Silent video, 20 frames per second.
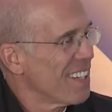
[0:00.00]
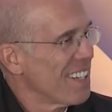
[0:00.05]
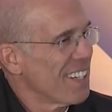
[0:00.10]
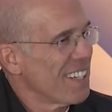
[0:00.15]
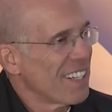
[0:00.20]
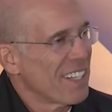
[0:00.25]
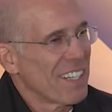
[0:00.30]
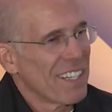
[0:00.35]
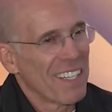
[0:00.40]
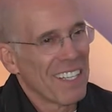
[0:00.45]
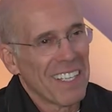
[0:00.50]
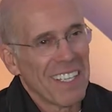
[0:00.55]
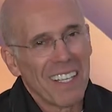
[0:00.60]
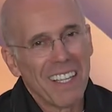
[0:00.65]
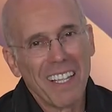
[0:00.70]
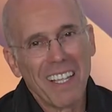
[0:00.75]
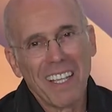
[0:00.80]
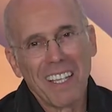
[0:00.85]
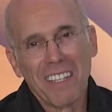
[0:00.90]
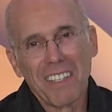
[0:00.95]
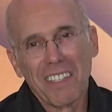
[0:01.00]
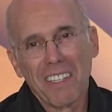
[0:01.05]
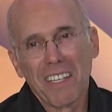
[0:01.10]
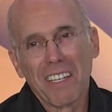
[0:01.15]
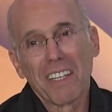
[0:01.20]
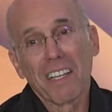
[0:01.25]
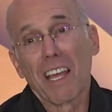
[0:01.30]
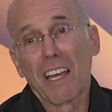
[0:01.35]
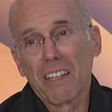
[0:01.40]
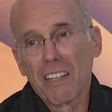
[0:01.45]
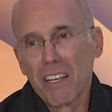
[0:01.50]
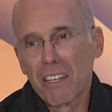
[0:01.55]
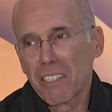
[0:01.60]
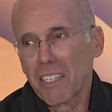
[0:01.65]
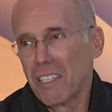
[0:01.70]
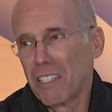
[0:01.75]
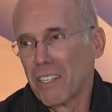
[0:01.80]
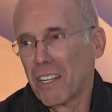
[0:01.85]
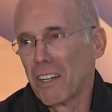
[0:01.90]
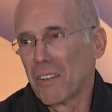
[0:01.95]
Uh, and uh, got
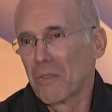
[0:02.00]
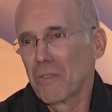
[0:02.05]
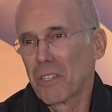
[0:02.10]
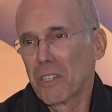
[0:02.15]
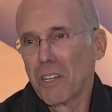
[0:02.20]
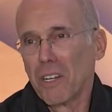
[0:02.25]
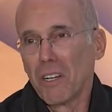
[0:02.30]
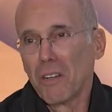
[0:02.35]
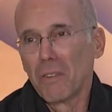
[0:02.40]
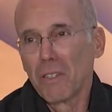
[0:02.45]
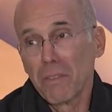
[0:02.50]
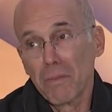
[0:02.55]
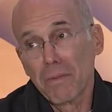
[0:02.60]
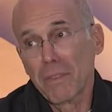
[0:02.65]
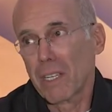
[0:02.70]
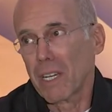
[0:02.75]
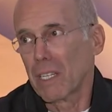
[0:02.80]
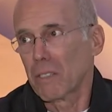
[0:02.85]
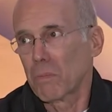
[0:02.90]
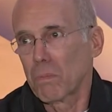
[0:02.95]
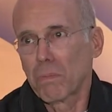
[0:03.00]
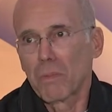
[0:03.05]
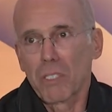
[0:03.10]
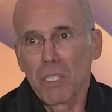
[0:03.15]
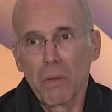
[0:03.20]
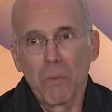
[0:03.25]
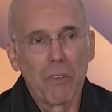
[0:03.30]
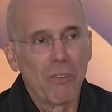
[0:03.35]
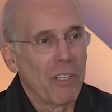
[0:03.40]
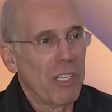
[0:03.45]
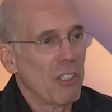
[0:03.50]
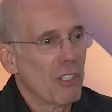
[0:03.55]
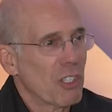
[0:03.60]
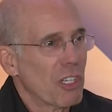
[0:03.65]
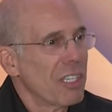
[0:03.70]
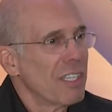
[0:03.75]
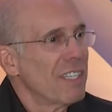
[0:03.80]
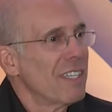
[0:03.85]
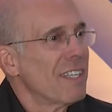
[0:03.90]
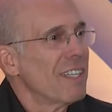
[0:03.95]
lucky enough to go and got some of
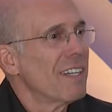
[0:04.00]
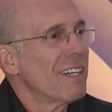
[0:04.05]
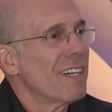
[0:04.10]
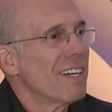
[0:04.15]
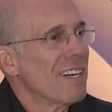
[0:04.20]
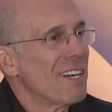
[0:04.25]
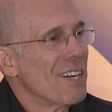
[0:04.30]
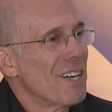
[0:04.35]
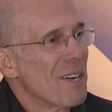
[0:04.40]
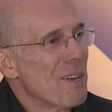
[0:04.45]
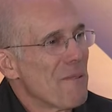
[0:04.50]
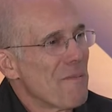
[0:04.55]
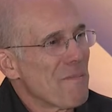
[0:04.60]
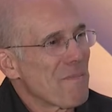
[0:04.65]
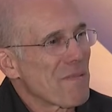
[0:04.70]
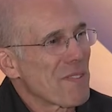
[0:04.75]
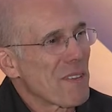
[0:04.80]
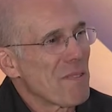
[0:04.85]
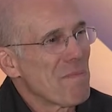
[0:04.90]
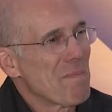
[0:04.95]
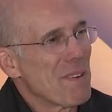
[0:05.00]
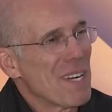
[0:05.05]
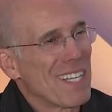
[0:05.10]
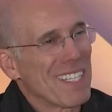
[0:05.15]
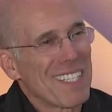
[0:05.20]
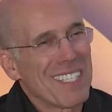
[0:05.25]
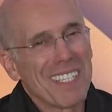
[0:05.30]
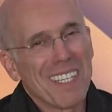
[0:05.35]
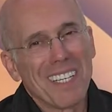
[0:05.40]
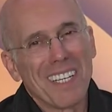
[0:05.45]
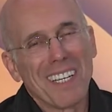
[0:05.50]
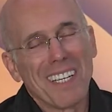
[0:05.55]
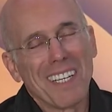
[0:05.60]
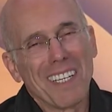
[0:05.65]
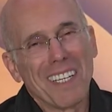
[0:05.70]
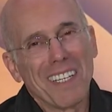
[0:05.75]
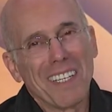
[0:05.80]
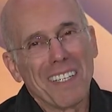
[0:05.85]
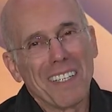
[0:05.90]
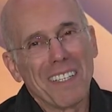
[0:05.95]
each. Um, but
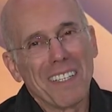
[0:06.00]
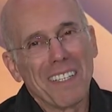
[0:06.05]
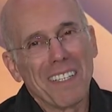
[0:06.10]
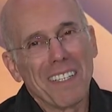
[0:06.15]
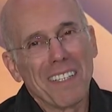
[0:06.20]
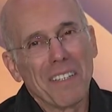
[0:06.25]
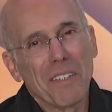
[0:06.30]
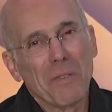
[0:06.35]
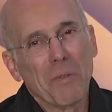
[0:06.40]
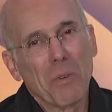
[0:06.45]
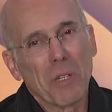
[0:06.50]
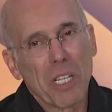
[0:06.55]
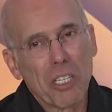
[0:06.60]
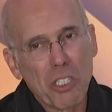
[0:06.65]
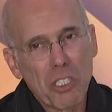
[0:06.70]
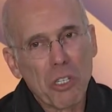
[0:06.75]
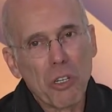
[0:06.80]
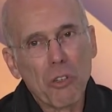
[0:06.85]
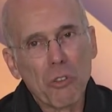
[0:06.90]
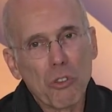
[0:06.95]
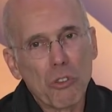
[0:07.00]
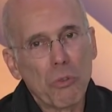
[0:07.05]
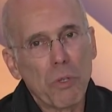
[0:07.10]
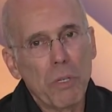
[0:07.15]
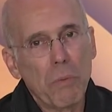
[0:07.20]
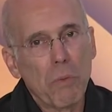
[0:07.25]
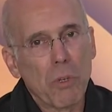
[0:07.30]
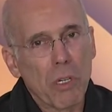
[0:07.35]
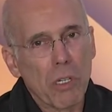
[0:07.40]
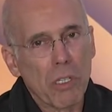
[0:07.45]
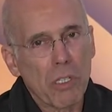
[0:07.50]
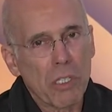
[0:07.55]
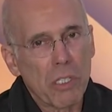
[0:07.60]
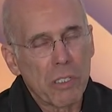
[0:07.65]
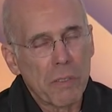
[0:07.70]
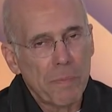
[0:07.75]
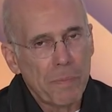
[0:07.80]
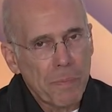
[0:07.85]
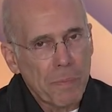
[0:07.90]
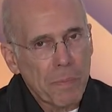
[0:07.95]
uh, when I sold
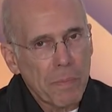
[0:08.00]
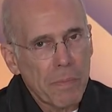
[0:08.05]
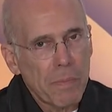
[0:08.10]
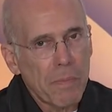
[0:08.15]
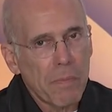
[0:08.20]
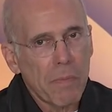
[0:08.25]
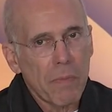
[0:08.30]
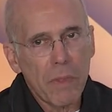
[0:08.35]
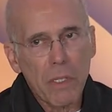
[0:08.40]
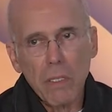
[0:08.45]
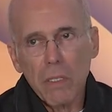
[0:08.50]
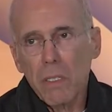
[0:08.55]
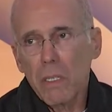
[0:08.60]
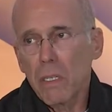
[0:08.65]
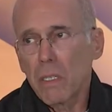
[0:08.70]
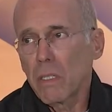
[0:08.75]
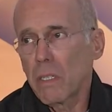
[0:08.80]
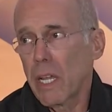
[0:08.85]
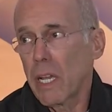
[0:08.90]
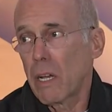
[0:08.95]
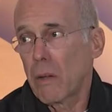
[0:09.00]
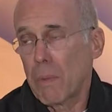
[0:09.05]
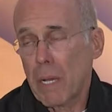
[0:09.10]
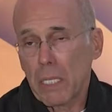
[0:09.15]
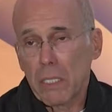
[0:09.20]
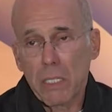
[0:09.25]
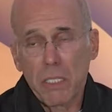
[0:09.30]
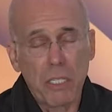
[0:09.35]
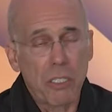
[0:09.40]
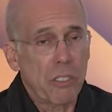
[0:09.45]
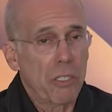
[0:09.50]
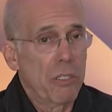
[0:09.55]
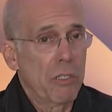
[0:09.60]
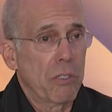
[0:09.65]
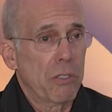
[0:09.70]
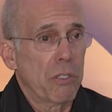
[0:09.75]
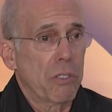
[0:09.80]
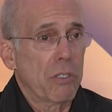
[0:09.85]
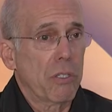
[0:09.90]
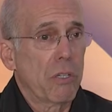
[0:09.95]
DreamWorks, uh, now about six
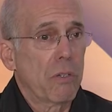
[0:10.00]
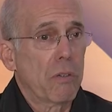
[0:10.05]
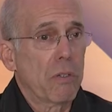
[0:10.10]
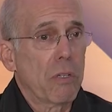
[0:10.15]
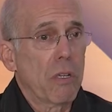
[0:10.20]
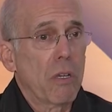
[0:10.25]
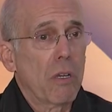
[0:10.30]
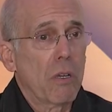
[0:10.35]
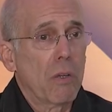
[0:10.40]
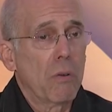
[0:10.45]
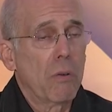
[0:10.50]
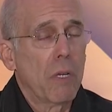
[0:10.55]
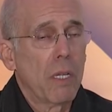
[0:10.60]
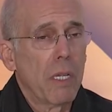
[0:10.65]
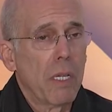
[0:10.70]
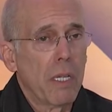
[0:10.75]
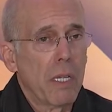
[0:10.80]
years or so ago,